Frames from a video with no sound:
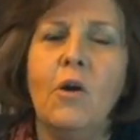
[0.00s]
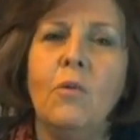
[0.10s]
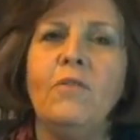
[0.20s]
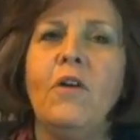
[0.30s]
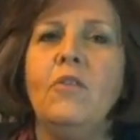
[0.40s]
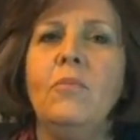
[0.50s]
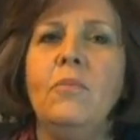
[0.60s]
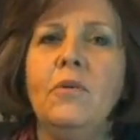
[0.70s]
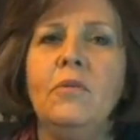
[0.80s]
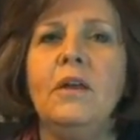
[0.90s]
We've got the
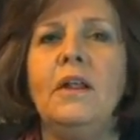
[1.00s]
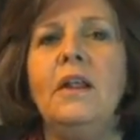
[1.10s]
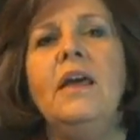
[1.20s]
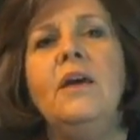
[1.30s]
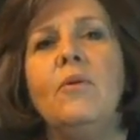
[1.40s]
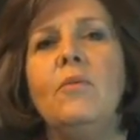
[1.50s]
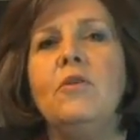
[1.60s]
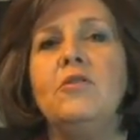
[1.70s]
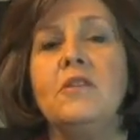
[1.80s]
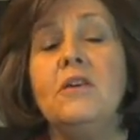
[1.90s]
moon in Libra,
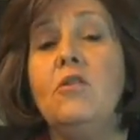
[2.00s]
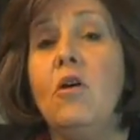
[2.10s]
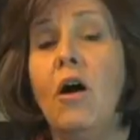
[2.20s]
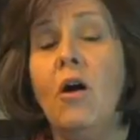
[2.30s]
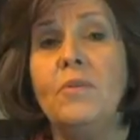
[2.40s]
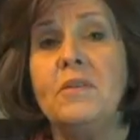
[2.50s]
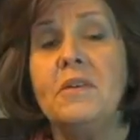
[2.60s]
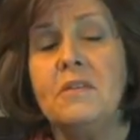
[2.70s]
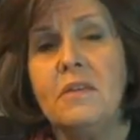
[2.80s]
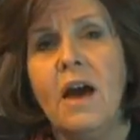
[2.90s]
which is in your
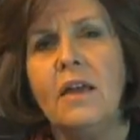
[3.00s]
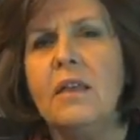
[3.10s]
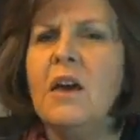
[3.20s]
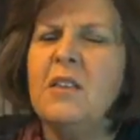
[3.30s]
opposite sign.